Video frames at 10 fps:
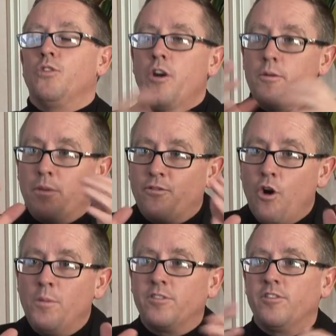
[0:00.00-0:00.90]
with our
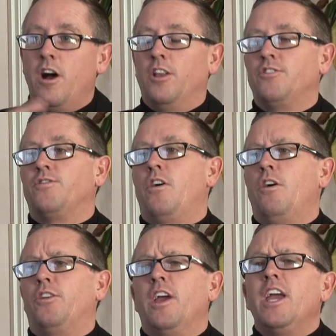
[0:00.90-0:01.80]
Performance Knowledge
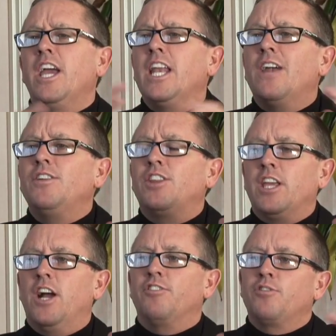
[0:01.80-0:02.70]
Vault, and
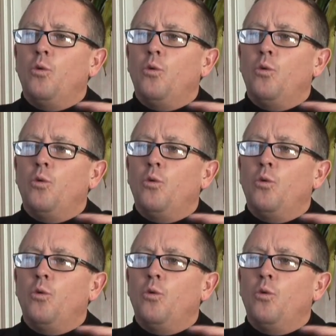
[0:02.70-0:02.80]
everything else.